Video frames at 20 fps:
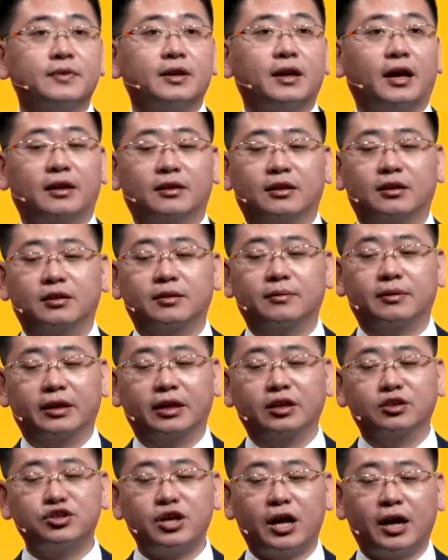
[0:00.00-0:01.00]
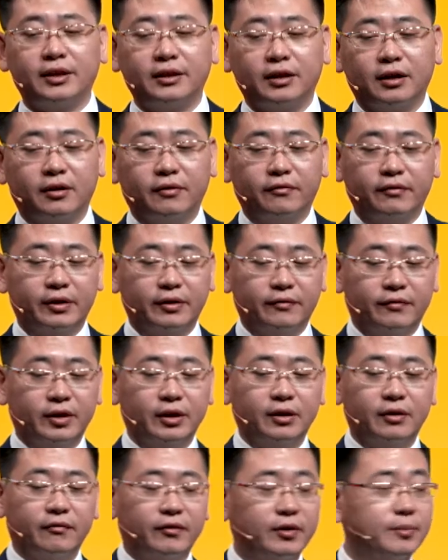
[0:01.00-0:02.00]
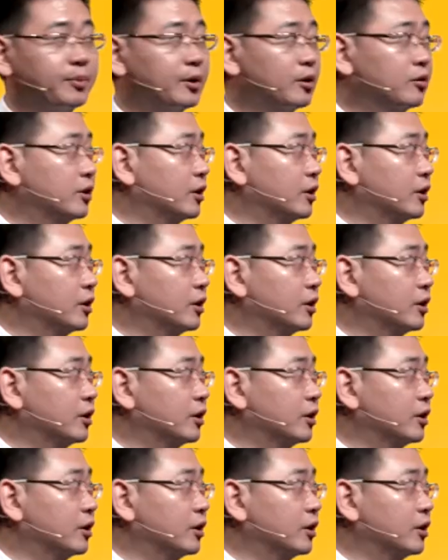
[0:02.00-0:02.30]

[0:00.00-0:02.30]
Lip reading: And in China, we build